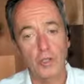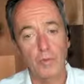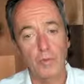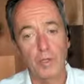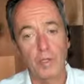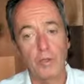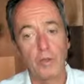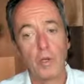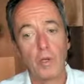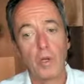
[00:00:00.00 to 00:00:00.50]

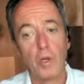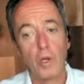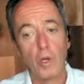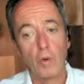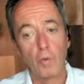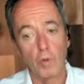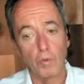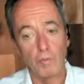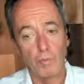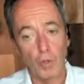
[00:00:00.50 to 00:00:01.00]
husband
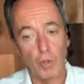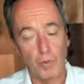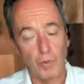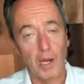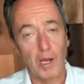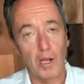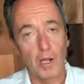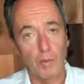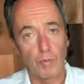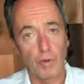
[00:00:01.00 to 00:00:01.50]
were both
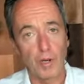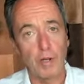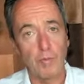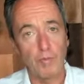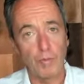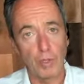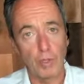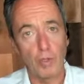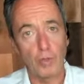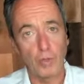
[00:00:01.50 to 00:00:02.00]

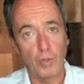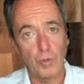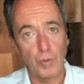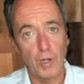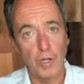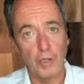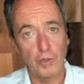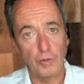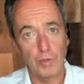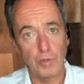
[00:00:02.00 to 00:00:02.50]
calibrated below
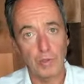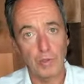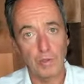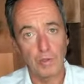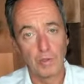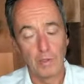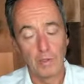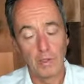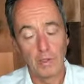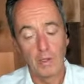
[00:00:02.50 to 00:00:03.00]
200.